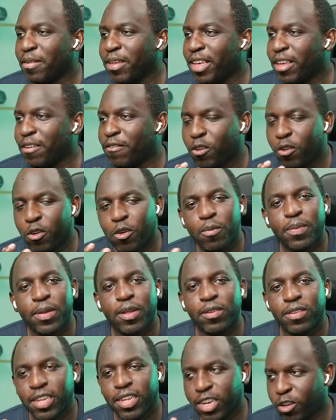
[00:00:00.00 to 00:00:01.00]
If you
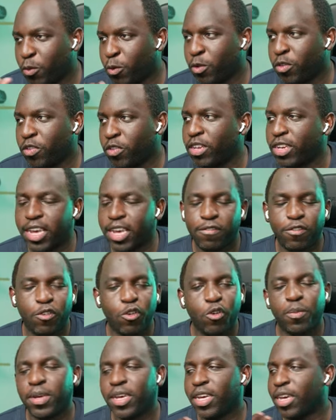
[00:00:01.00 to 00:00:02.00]
build dashboards today,
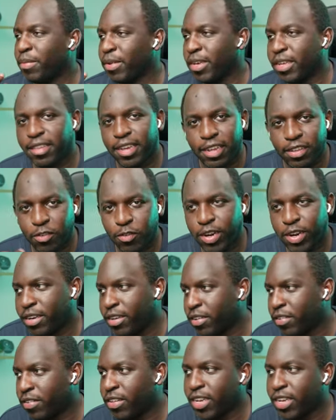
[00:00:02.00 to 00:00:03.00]
if you're becoming a data
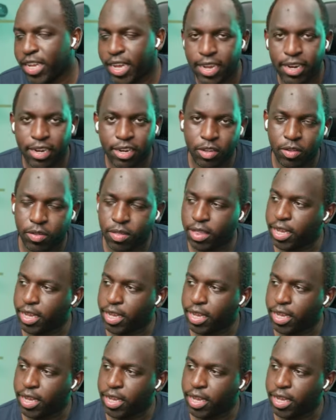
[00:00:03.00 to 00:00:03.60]
analyst today and